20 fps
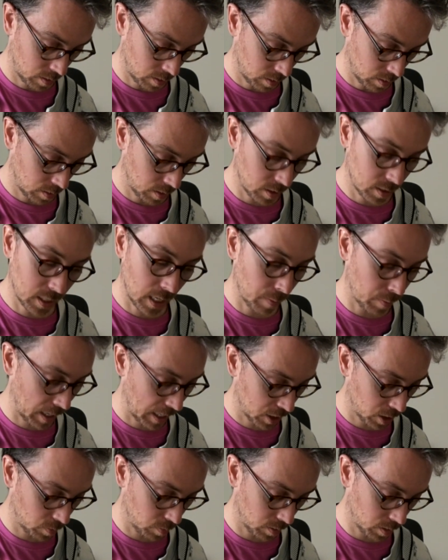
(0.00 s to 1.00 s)
this time
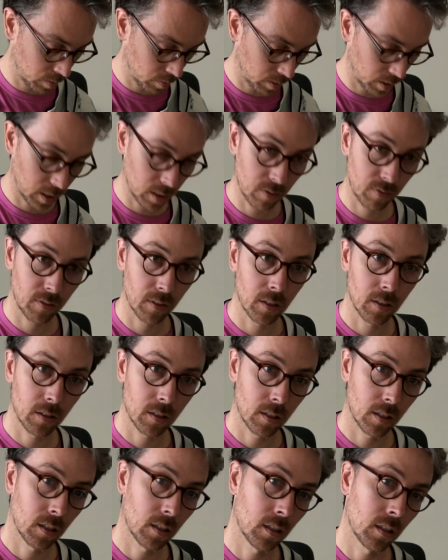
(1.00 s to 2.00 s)
actually we're doing this
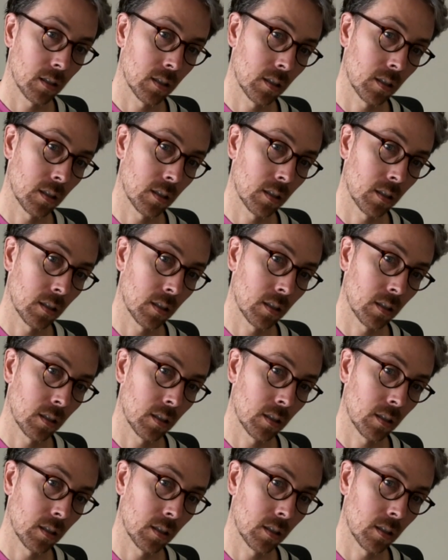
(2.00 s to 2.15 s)
first. And